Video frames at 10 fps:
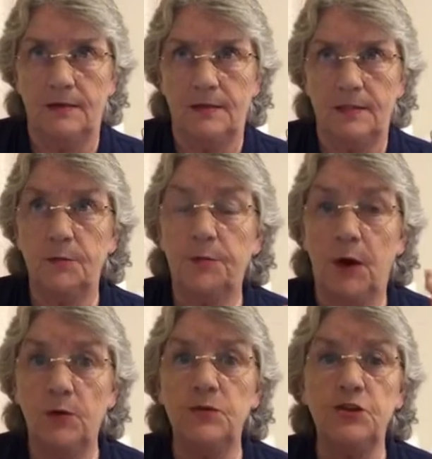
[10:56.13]

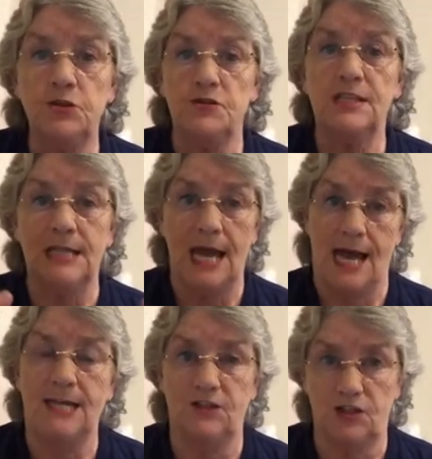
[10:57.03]
suppose you're
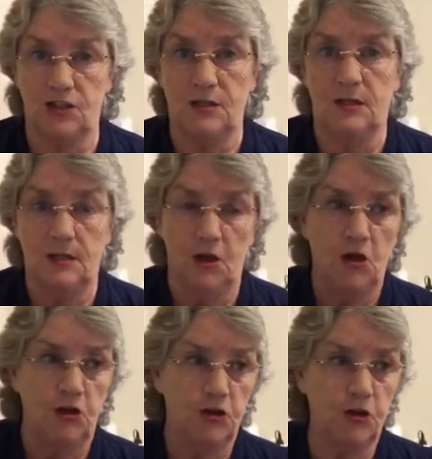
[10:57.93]
attached
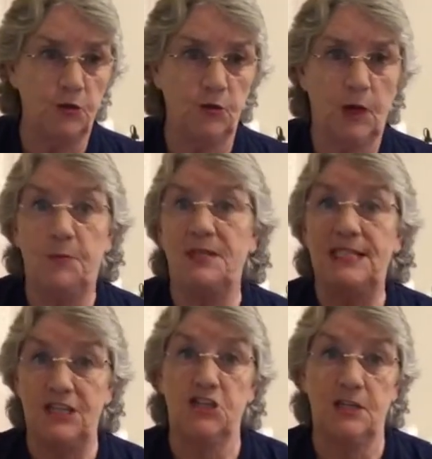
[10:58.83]
to a
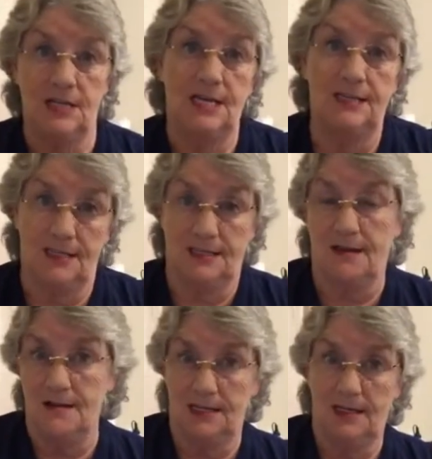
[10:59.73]
position in
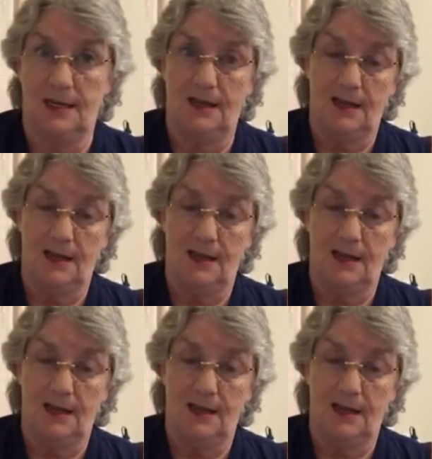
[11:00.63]
society.